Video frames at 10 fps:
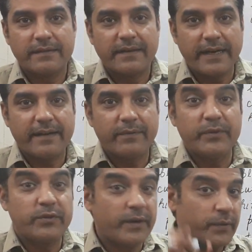right?
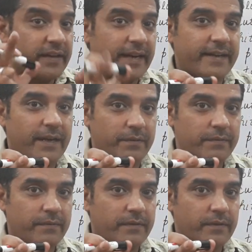Which you are doing right now.
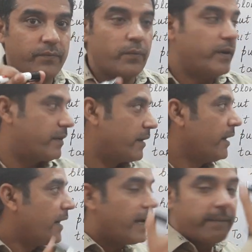For what
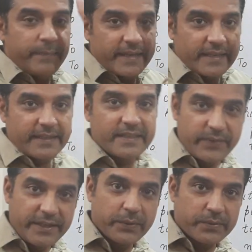I am making these
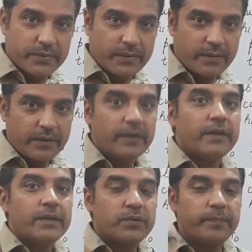videos,
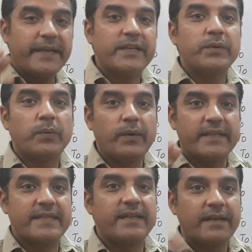to make you
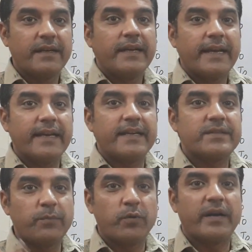listen
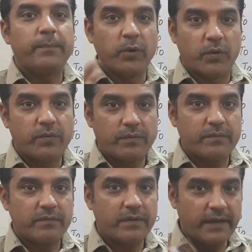English more and more.
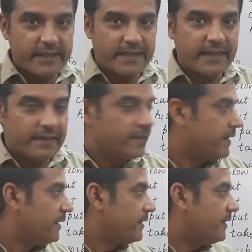Listening.
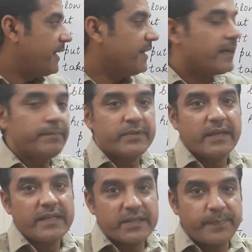Then comes
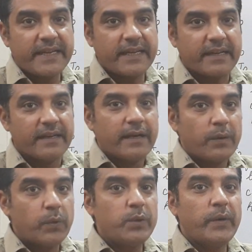speaking.
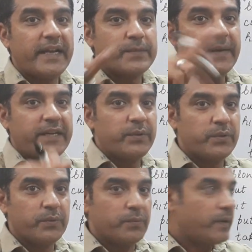What do I expect you
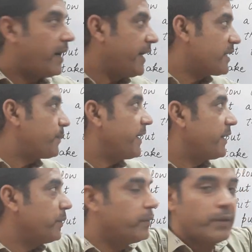to do? I expect
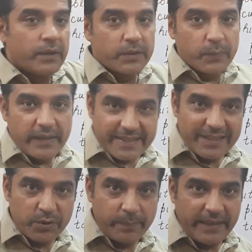you to
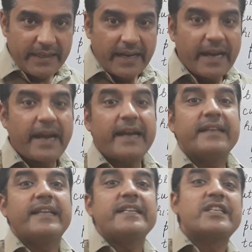listen to me
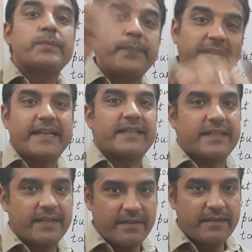and then speak
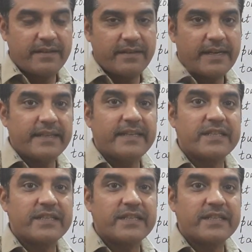it. And then